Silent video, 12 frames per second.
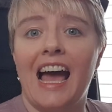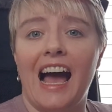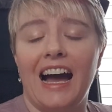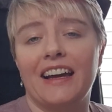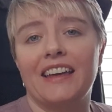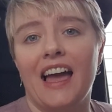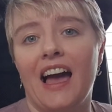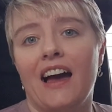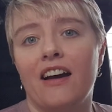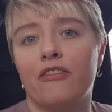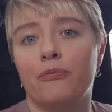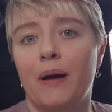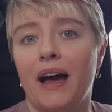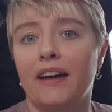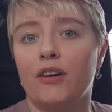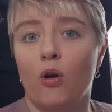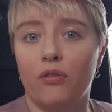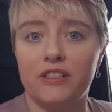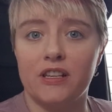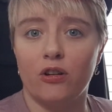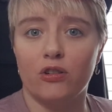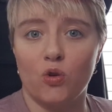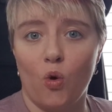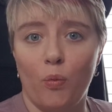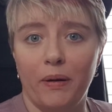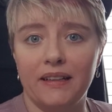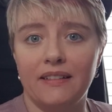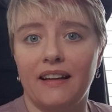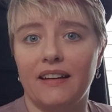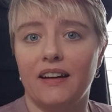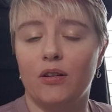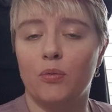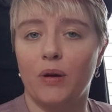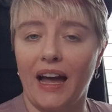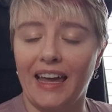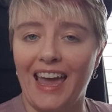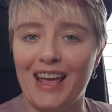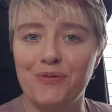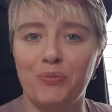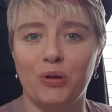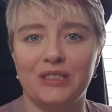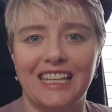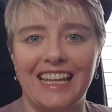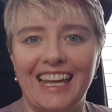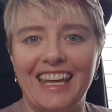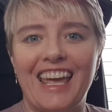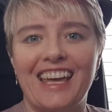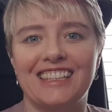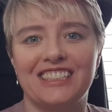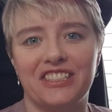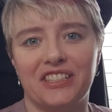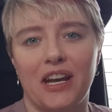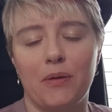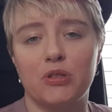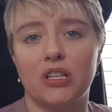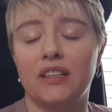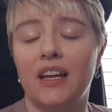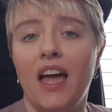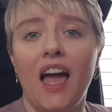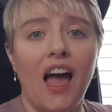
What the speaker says: I have my office hours open, and I'll again post a link in the description.